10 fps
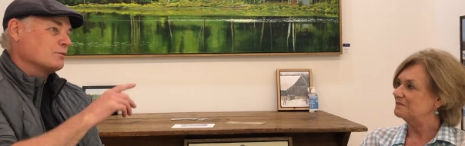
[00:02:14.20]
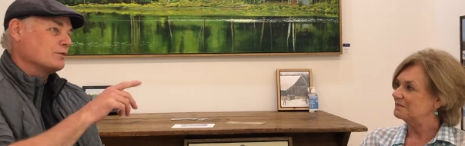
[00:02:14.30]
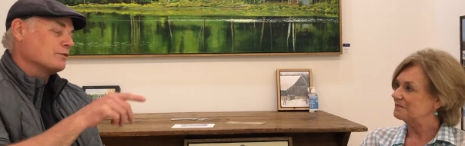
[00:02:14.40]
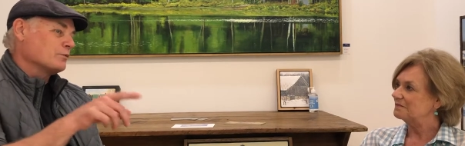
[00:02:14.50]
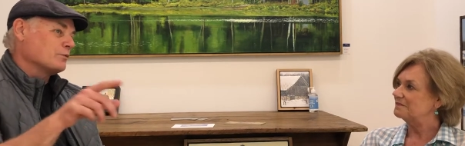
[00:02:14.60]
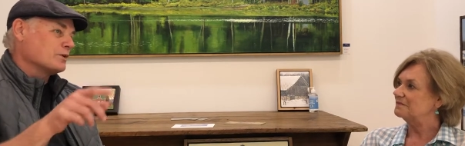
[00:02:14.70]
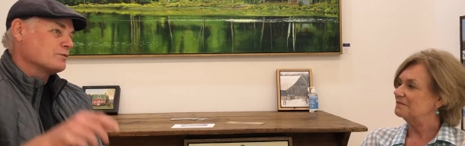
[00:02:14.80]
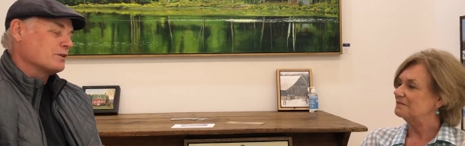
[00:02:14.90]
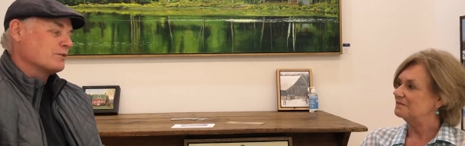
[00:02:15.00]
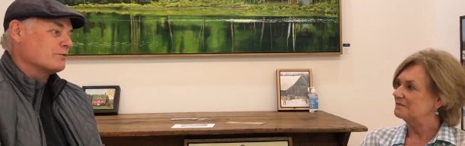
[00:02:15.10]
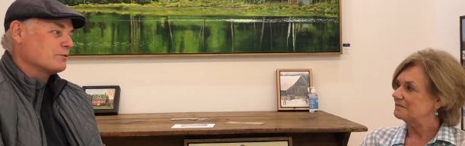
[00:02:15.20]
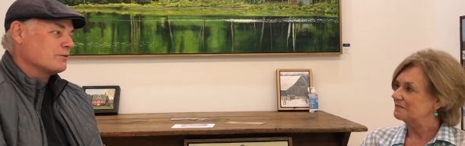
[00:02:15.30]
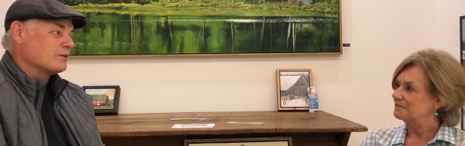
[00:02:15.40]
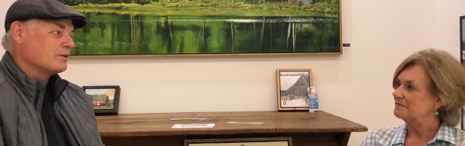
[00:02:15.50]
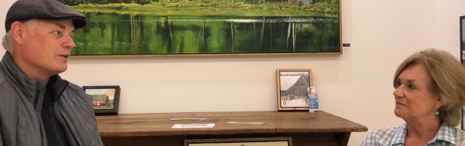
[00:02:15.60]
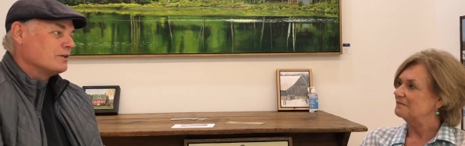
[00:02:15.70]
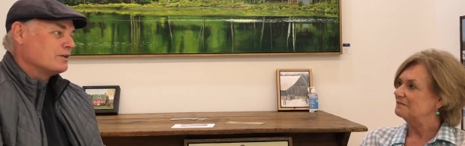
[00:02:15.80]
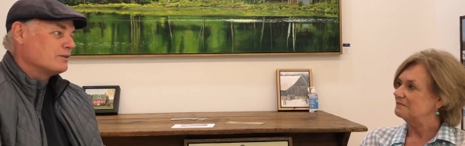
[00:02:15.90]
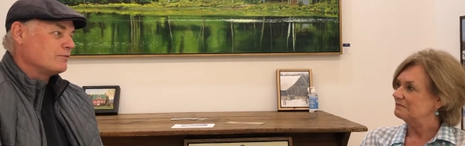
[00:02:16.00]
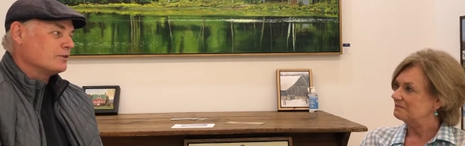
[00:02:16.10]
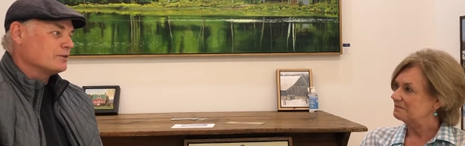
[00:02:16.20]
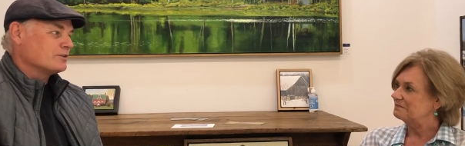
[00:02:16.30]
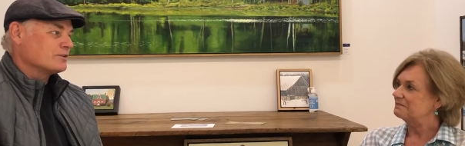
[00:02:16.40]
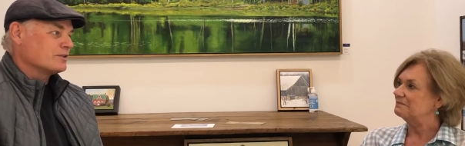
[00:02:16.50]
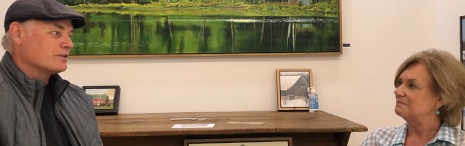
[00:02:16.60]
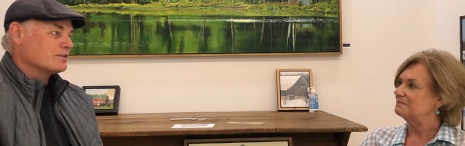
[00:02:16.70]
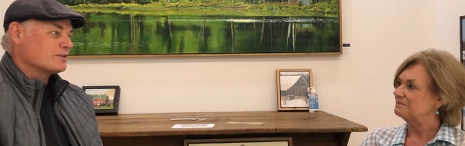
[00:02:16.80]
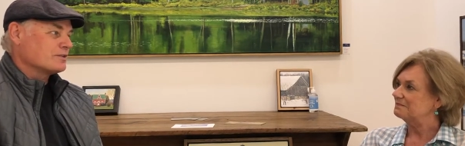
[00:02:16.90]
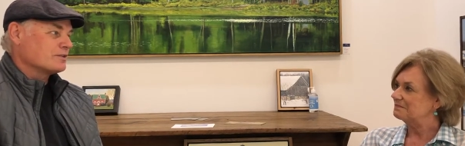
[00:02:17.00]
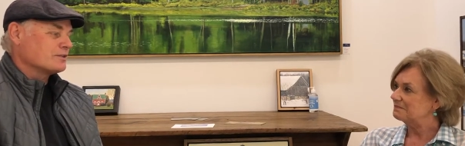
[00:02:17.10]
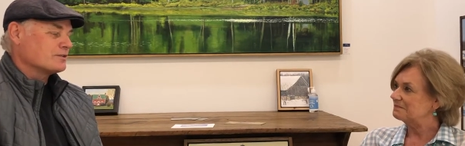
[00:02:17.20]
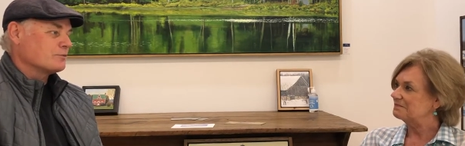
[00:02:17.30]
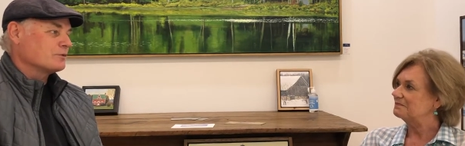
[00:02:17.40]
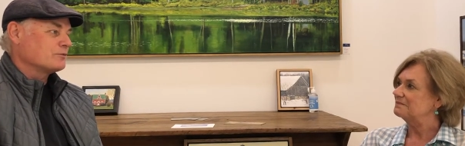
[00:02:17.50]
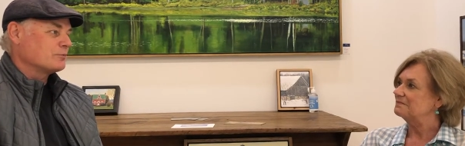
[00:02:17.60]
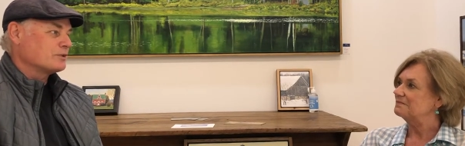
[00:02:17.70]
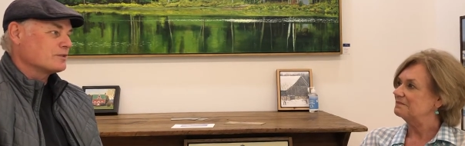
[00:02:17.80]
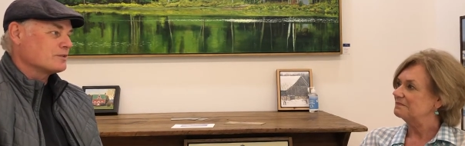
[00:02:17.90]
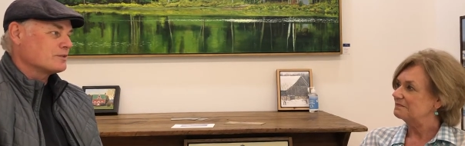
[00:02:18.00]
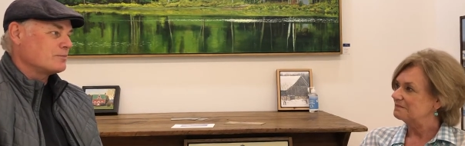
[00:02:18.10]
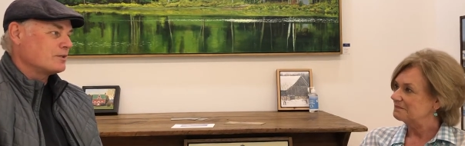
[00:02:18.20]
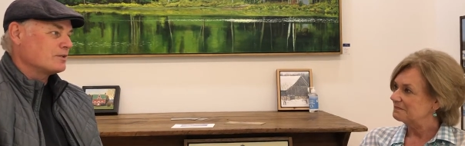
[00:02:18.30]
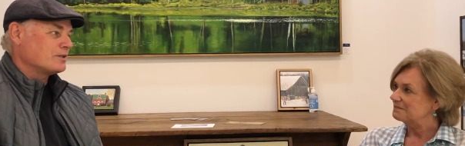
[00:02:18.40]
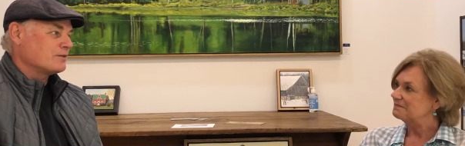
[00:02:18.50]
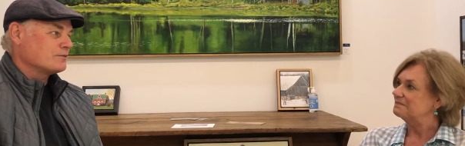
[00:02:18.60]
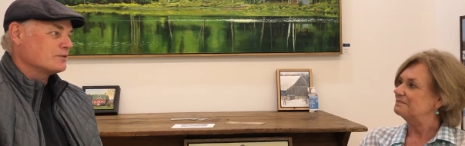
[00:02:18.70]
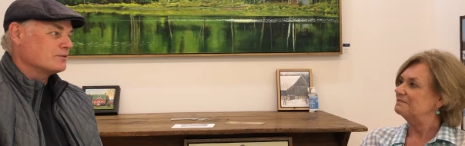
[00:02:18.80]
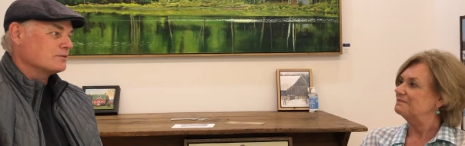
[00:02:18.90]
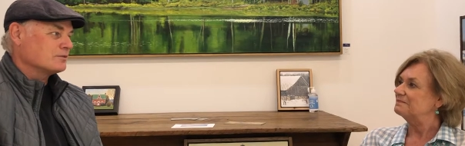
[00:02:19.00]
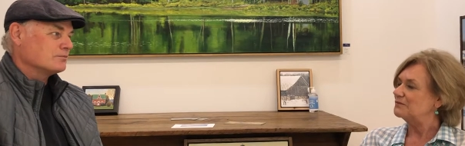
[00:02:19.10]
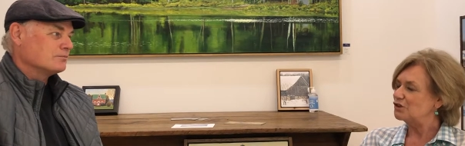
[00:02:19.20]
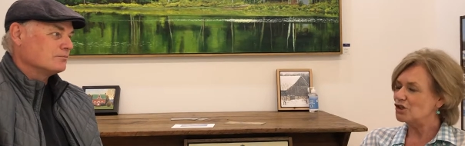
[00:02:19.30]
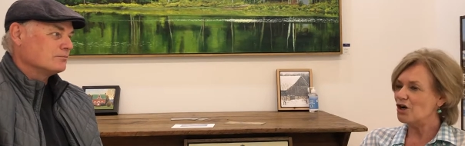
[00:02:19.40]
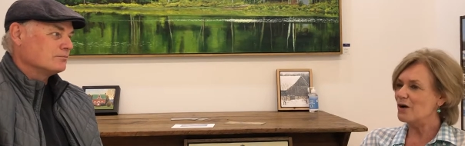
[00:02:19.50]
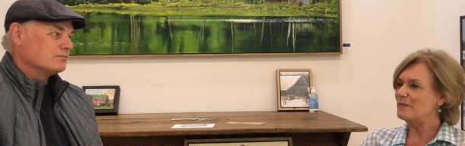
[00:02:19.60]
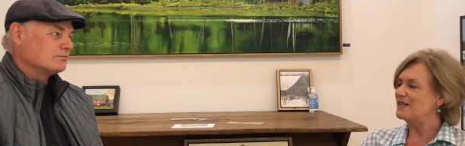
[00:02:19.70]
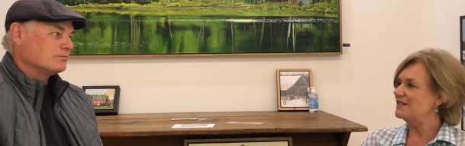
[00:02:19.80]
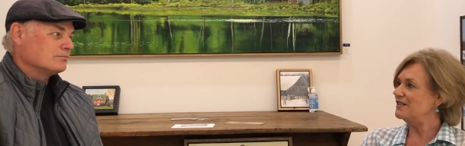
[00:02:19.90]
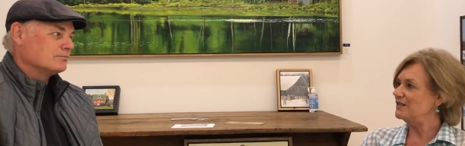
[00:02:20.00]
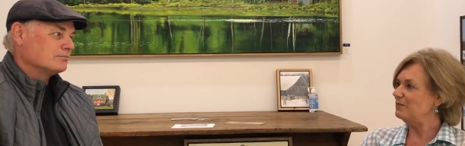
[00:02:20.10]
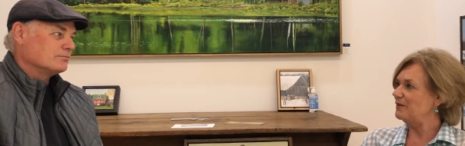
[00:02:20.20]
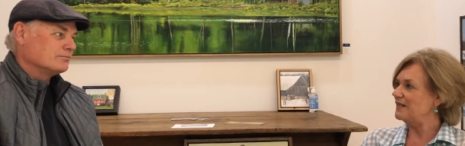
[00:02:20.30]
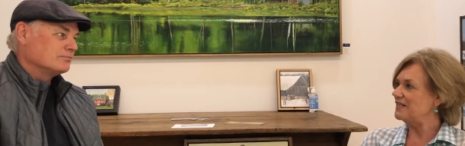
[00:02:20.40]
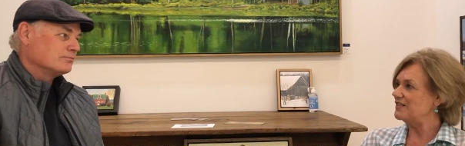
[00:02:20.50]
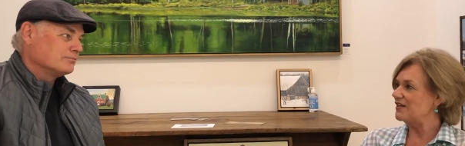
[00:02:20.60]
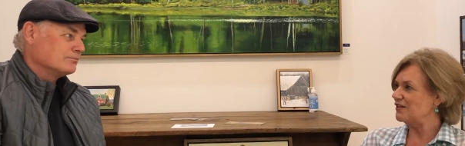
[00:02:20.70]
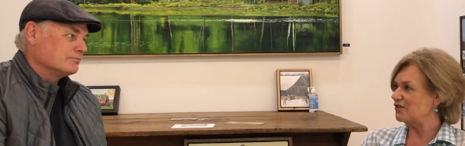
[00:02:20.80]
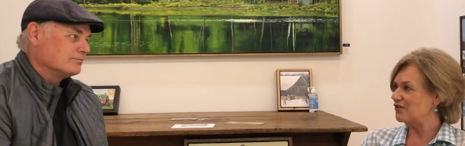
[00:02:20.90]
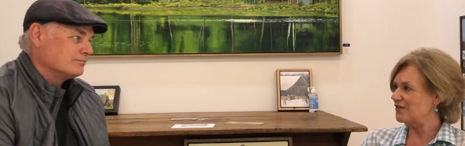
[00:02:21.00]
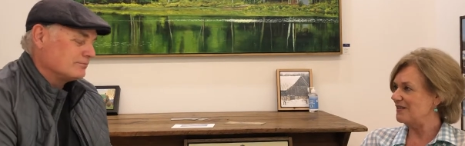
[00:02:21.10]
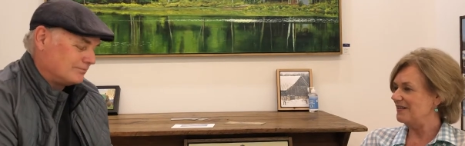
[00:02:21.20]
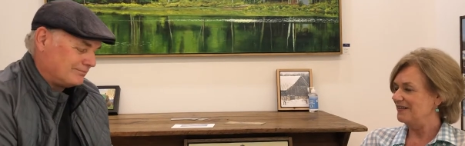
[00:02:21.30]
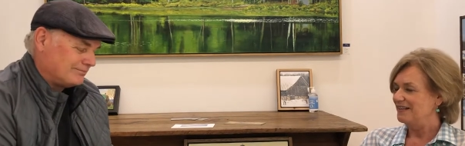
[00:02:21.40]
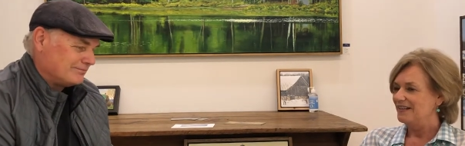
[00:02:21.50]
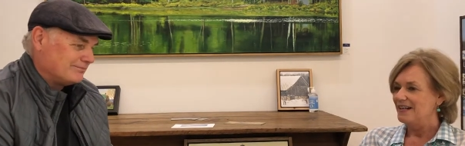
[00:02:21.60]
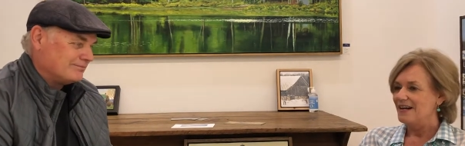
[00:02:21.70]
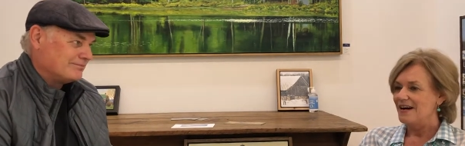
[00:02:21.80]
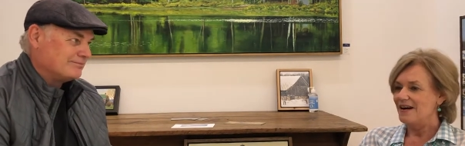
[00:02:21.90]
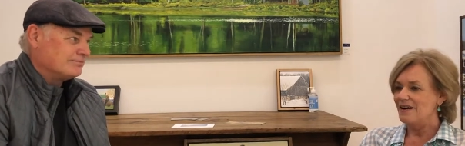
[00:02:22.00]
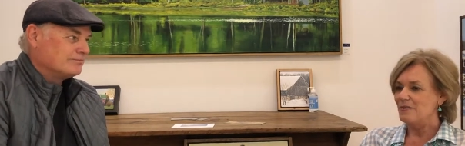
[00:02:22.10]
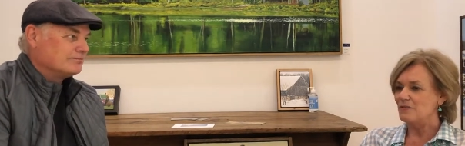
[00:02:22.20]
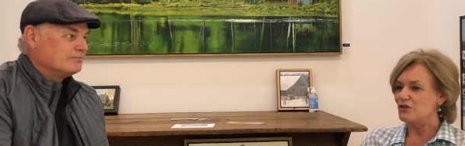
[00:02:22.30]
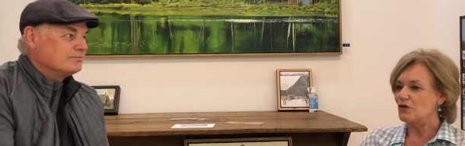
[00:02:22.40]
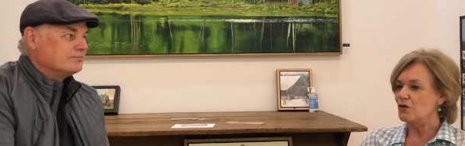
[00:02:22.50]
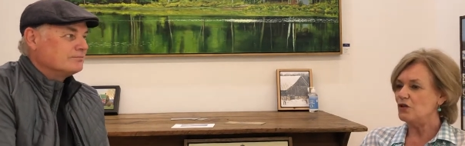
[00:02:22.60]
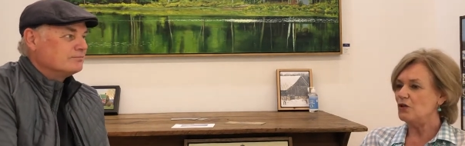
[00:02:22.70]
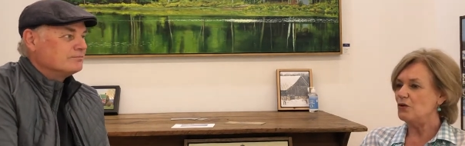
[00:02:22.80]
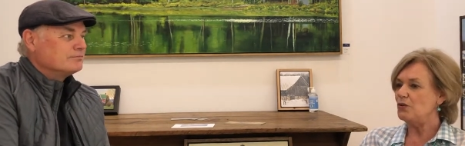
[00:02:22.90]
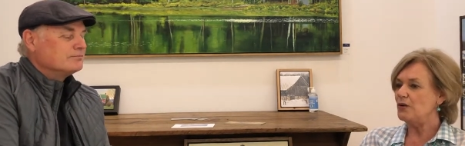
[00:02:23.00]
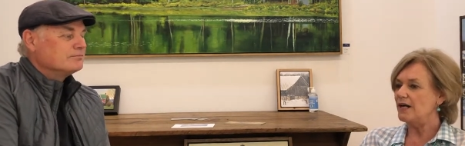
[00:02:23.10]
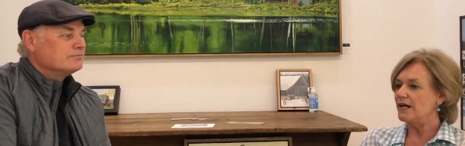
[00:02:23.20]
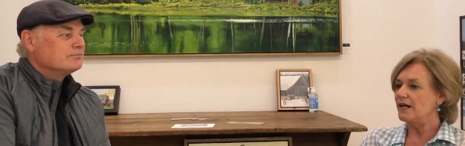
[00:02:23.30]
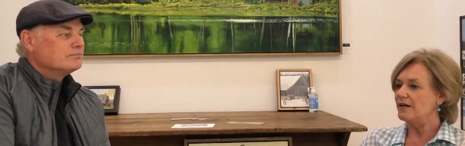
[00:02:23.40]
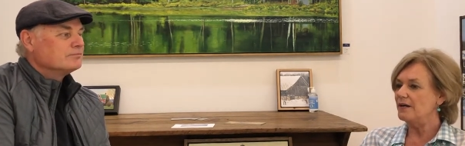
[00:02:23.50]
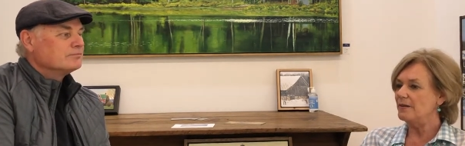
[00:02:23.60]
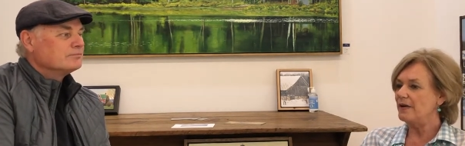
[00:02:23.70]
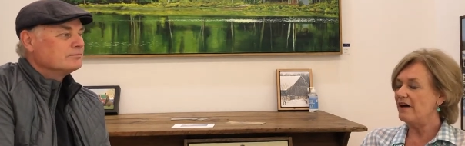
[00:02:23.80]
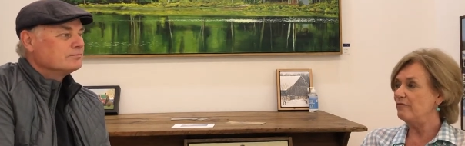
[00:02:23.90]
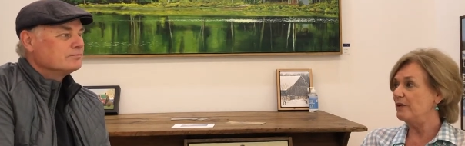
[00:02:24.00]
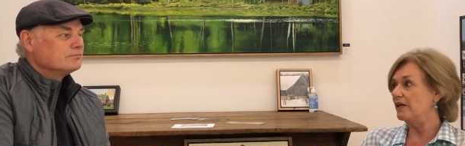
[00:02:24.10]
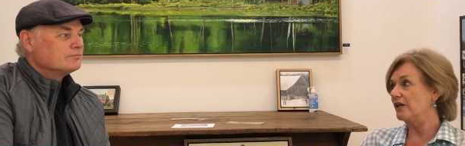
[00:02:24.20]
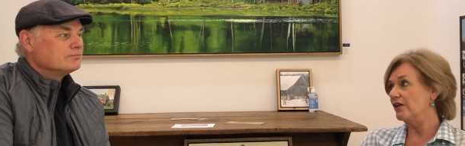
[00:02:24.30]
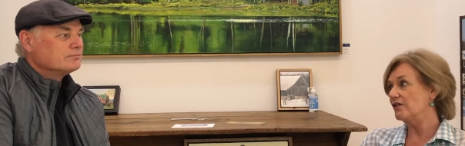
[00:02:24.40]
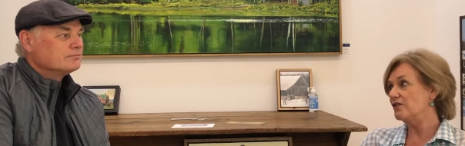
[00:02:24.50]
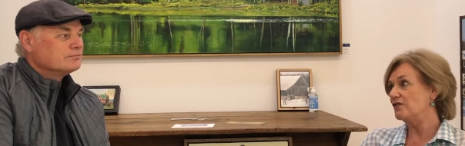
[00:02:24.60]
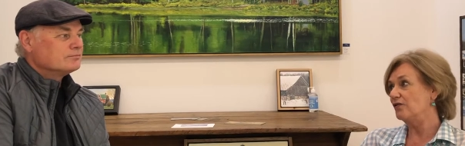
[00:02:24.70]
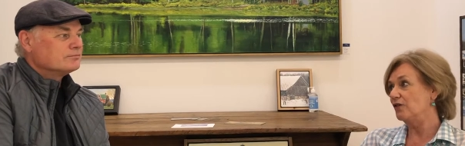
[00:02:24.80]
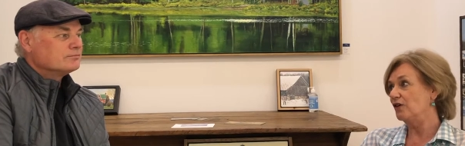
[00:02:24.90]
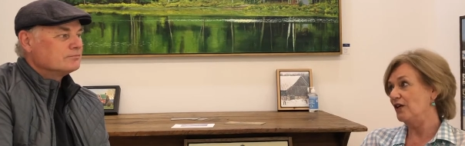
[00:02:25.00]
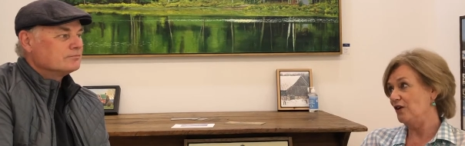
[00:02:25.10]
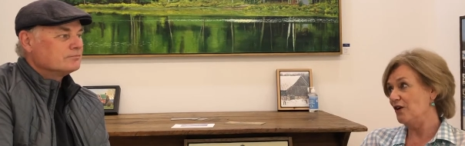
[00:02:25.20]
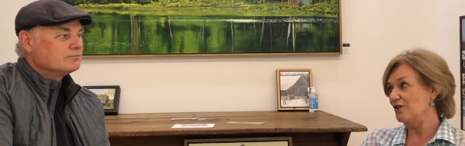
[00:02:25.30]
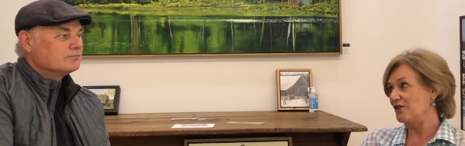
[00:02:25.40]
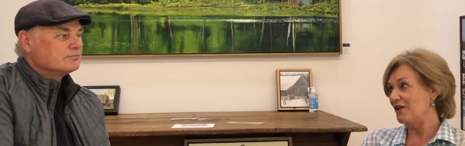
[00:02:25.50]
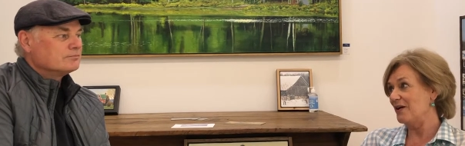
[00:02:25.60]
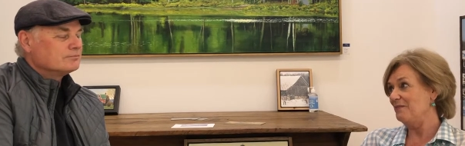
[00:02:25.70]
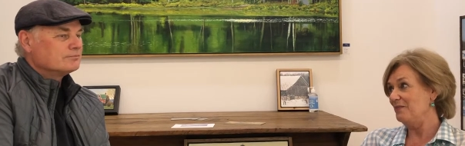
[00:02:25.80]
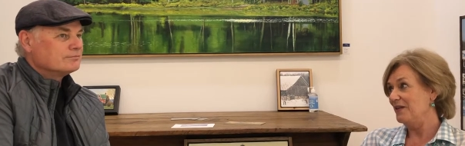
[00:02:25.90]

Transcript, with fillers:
Speaker 1: River runs right through the, the village, and it's a, it's a wonderful place to spend an afternoon. Charming
Speaker 2: little place, actually. Um, so you um, have been an artist for a long time,